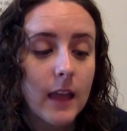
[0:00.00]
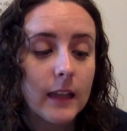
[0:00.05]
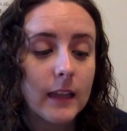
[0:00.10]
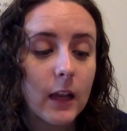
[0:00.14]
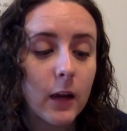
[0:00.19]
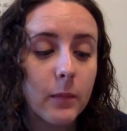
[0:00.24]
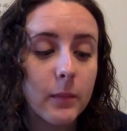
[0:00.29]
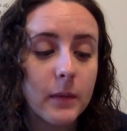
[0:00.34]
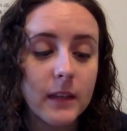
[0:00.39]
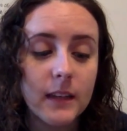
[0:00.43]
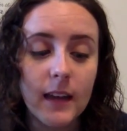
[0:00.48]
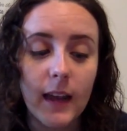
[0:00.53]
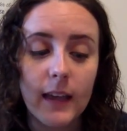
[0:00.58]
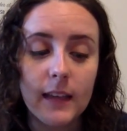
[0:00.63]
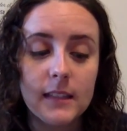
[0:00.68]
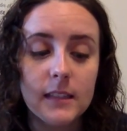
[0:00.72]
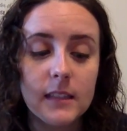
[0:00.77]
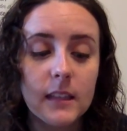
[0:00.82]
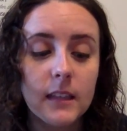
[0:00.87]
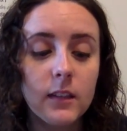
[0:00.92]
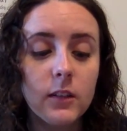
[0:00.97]
Now be
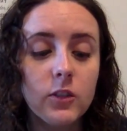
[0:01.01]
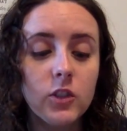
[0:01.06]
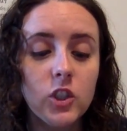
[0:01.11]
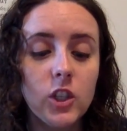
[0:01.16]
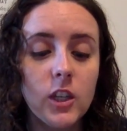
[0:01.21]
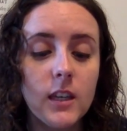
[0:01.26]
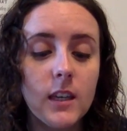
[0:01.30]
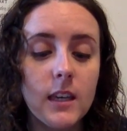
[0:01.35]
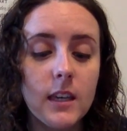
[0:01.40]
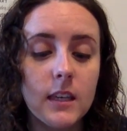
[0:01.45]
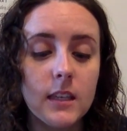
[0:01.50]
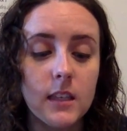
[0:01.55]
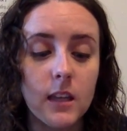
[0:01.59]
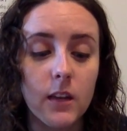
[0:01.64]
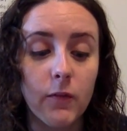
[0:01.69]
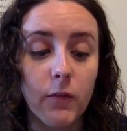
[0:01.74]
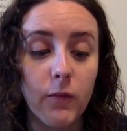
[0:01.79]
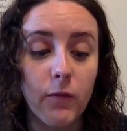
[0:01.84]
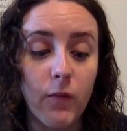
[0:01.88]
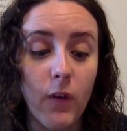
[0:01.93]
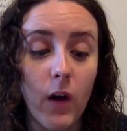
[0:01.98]
nice little chickies and
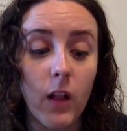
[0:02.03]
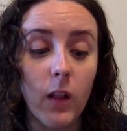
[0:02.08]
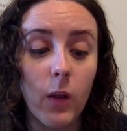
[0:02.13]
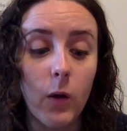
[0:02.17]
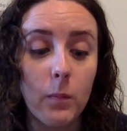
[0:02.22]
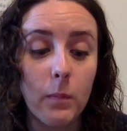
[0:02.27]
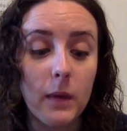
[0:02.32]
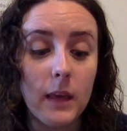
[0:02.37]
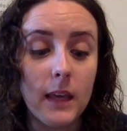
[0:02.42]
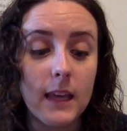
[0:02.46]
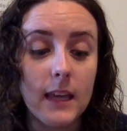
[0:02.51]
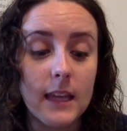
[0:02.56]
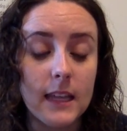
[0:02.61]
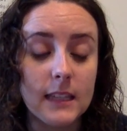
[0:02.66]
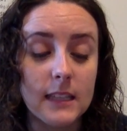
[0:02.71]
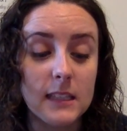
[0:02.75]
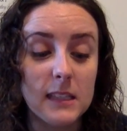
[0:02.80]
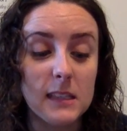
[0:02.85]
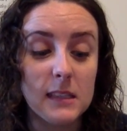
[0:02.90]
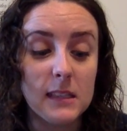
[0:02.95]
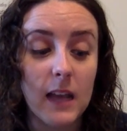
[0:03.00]
follow me
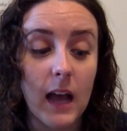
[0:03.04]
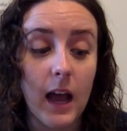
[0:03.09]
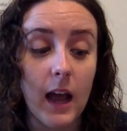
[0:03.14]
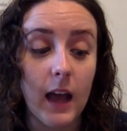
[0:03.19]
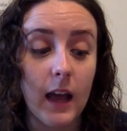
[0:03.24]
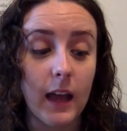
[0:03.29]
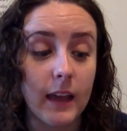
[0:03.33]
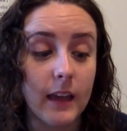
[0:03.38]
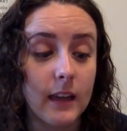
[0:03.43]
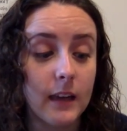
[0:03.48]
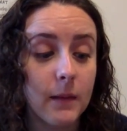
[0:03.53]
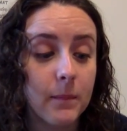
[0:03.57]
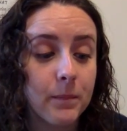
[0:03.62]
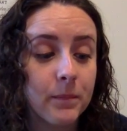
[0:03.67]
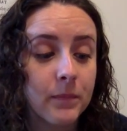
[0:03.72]
inside.